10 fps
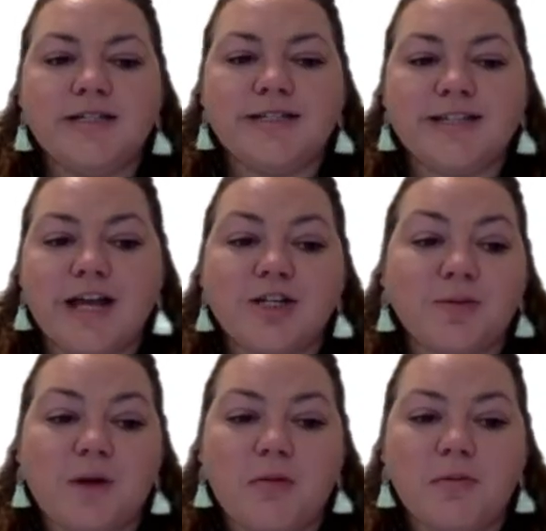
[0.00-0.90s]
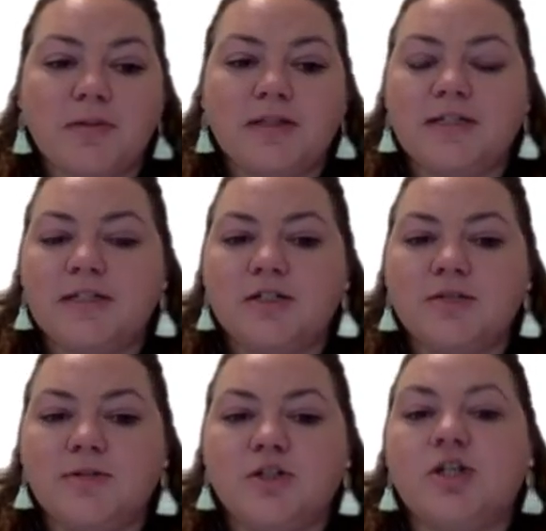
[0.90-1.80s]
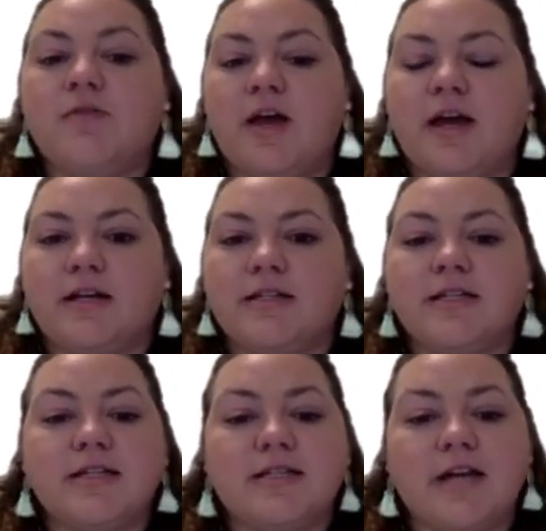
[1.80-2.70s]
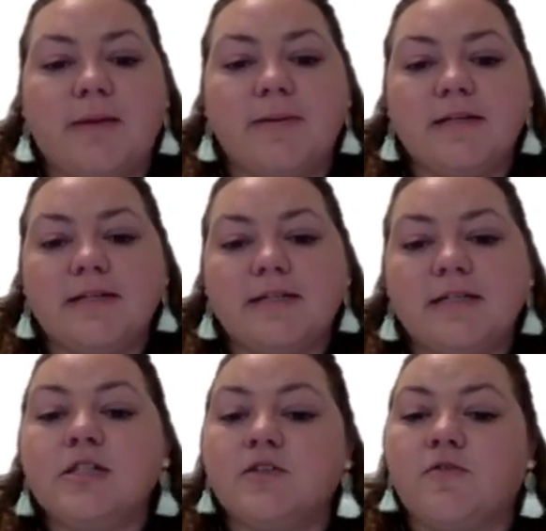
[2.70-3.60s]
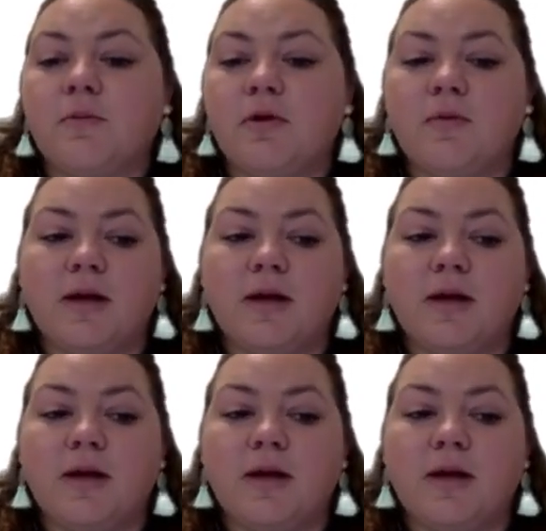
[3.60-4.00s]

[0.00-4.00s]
Sketch the probability distribution of X, the stopping distance from a